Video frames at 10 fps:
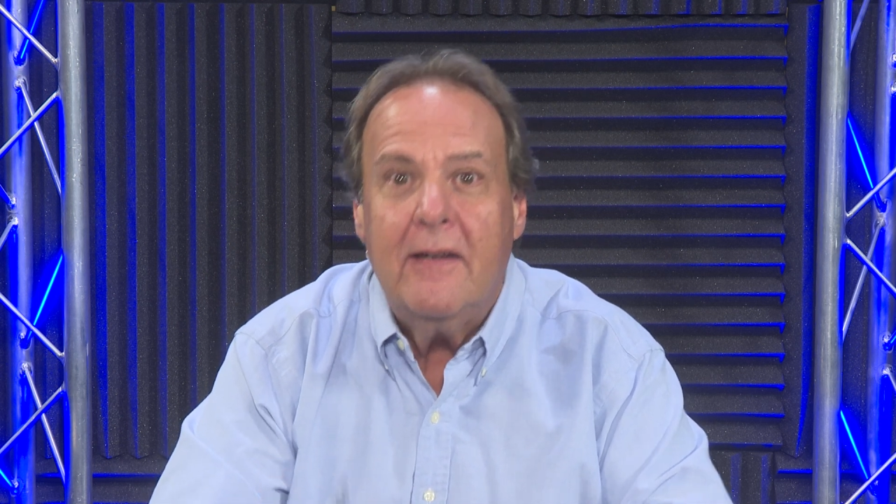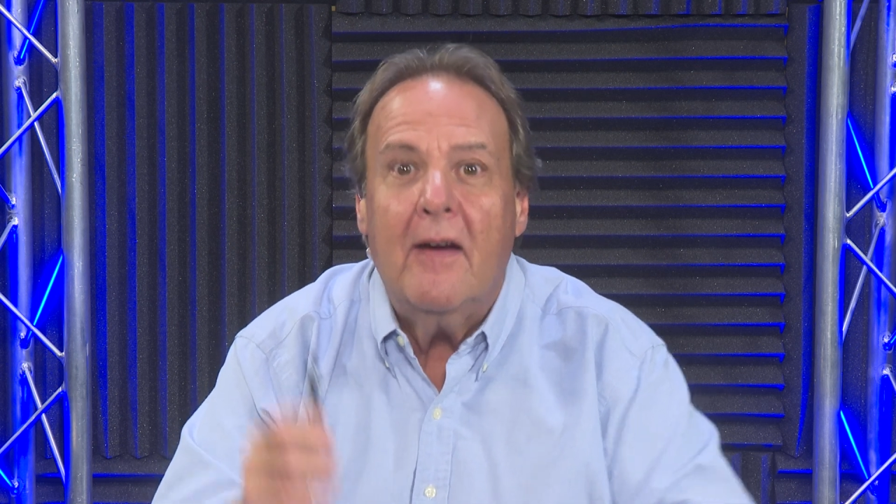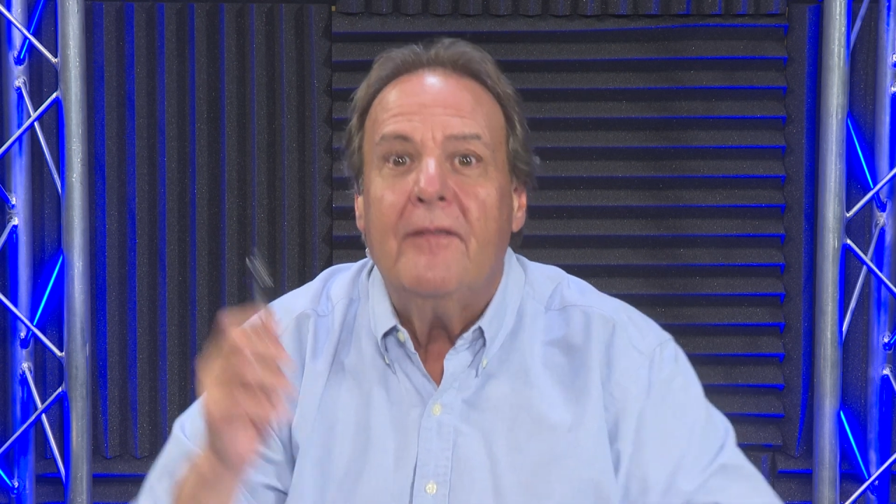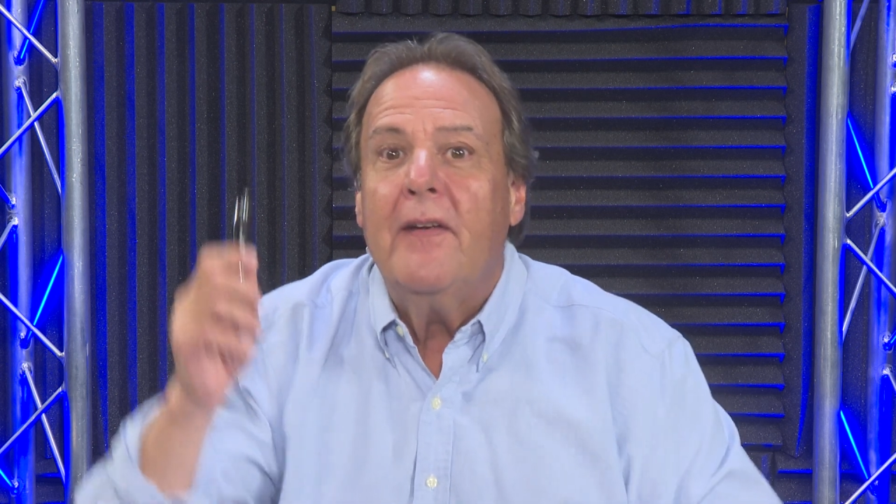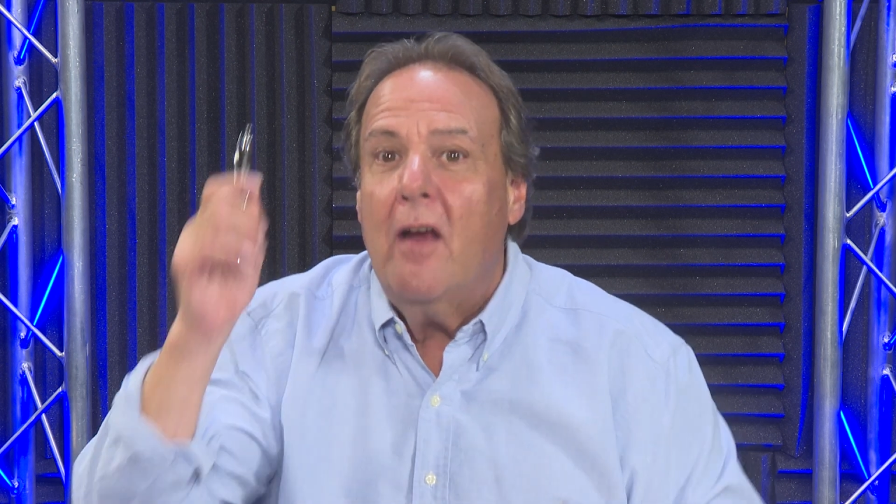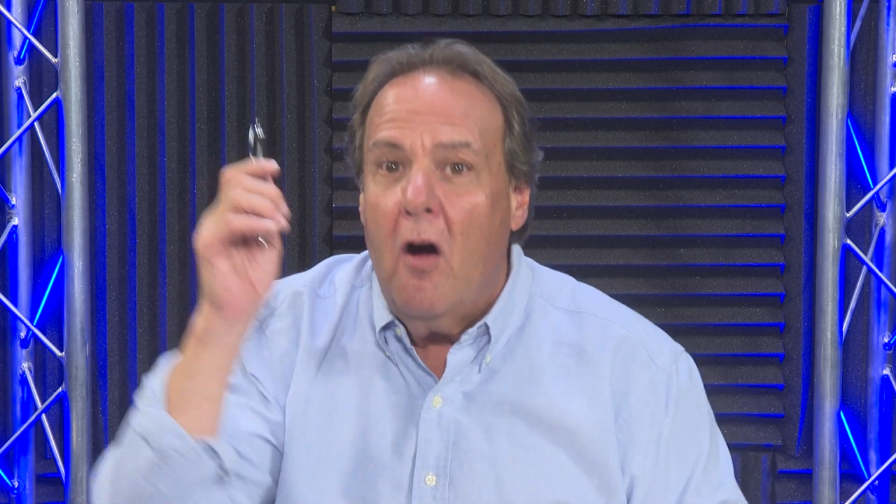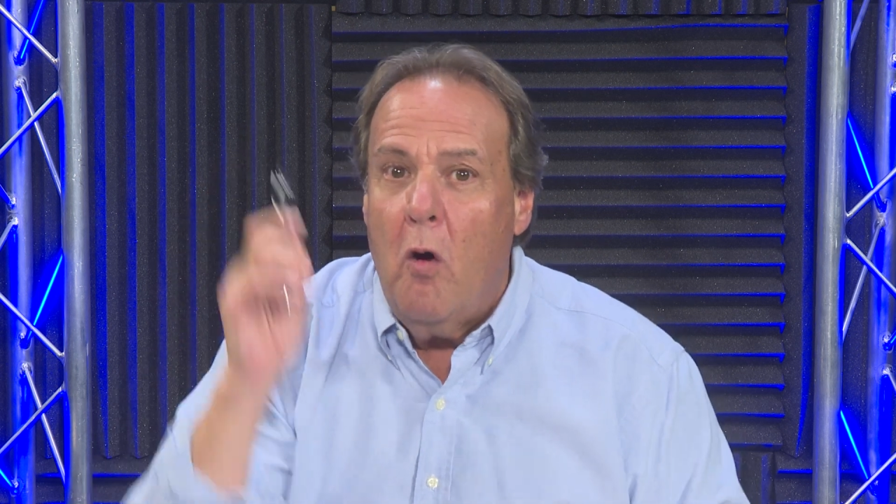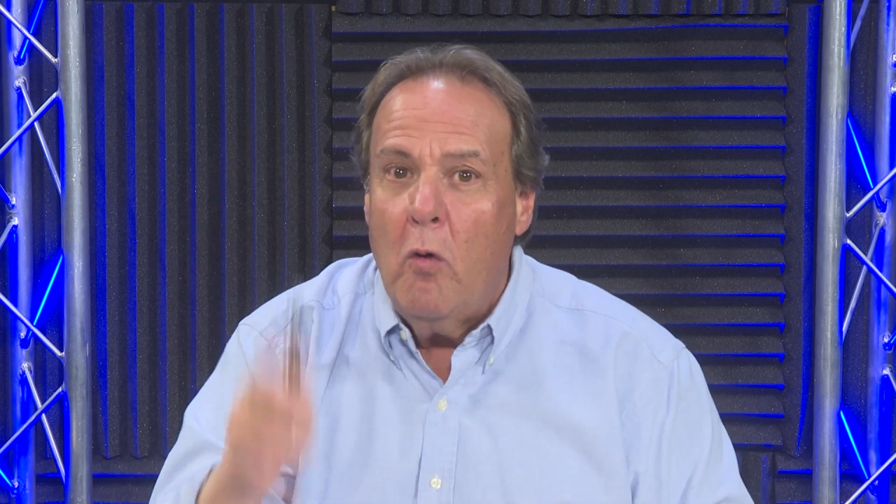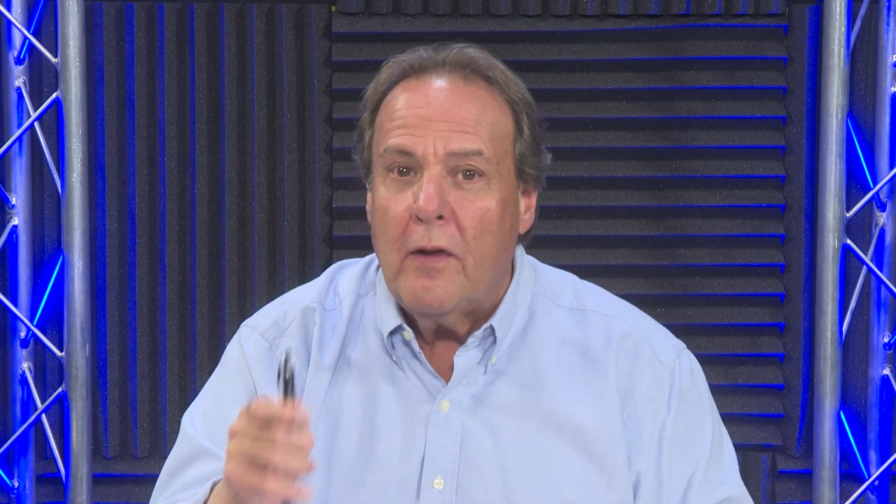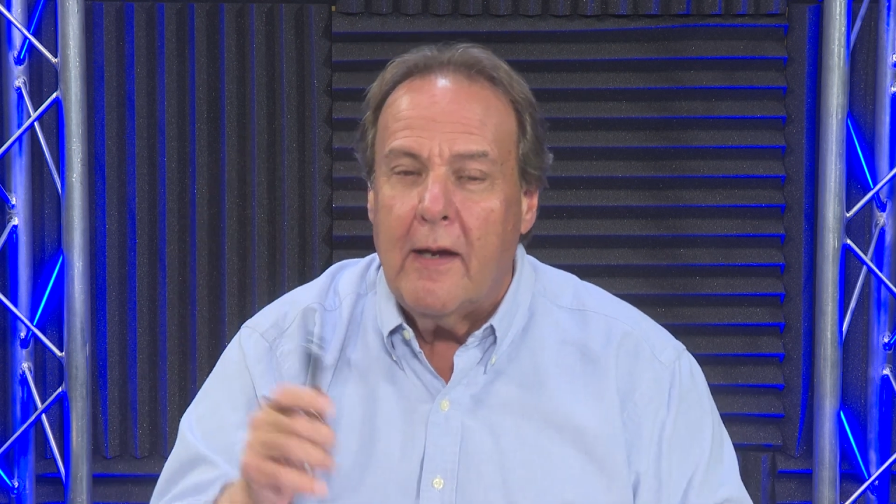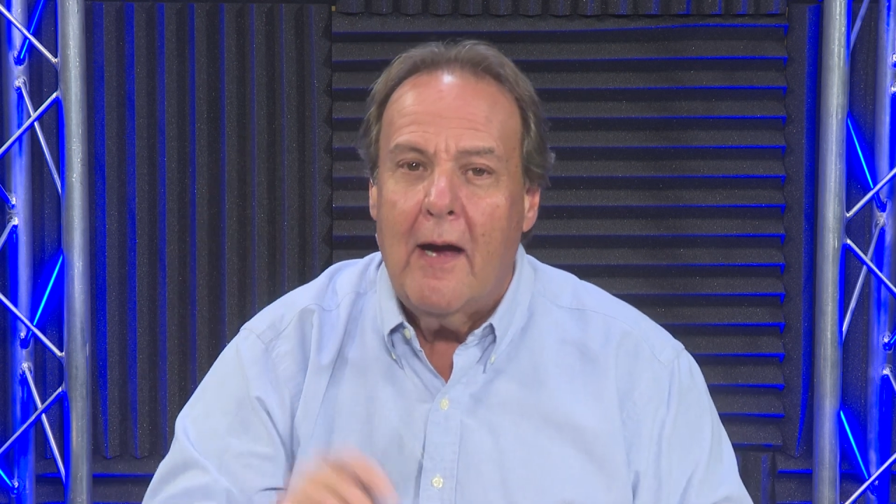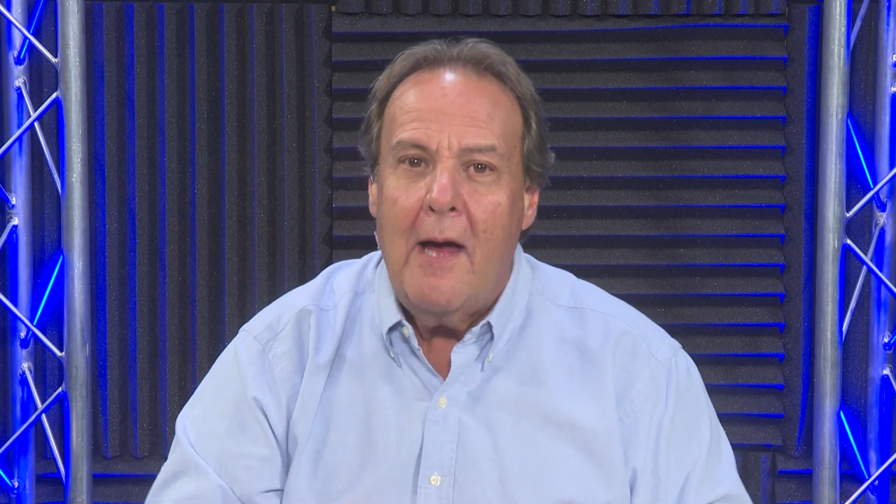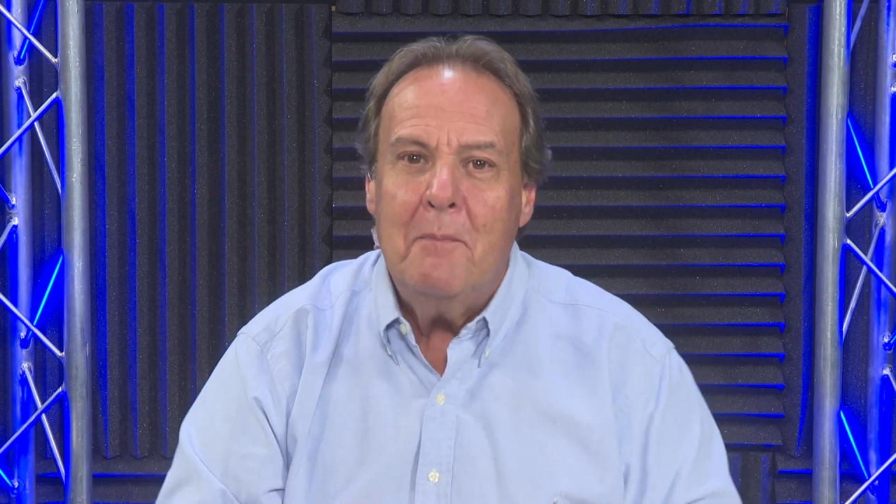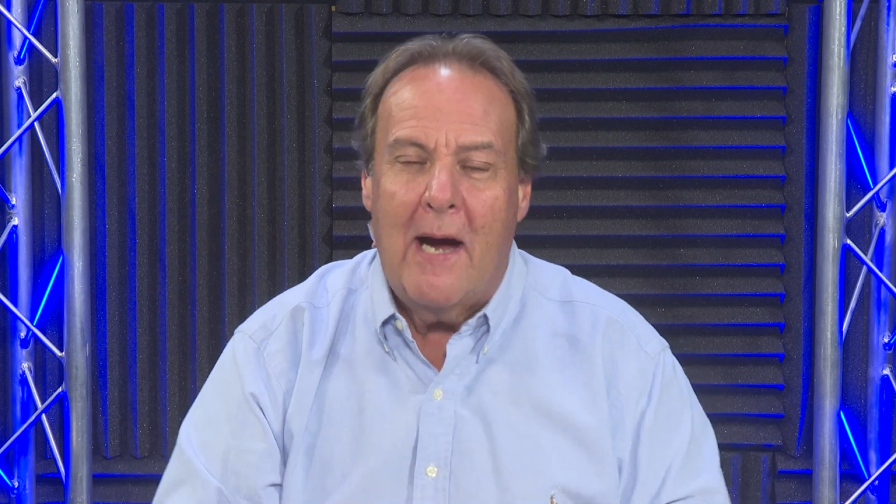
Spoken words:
Duffy, only on